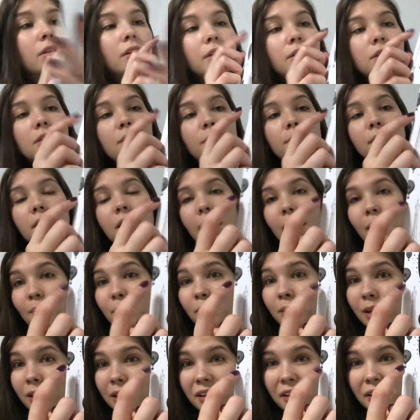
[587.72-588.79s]
There's something
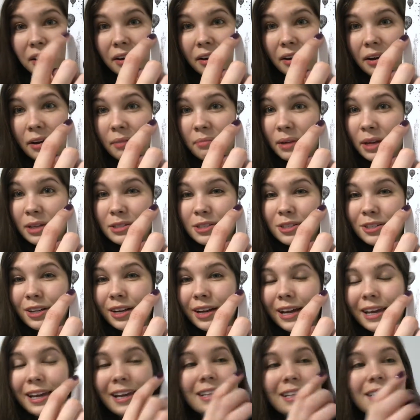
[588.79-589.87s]
happening here. I'm not sure.
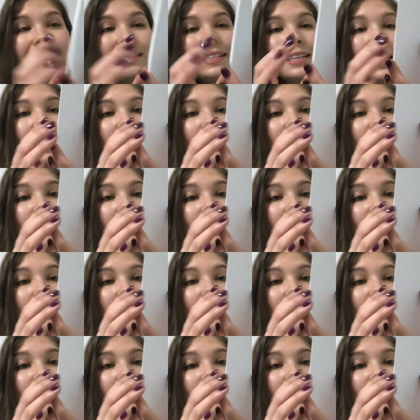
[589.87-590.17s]
I can't see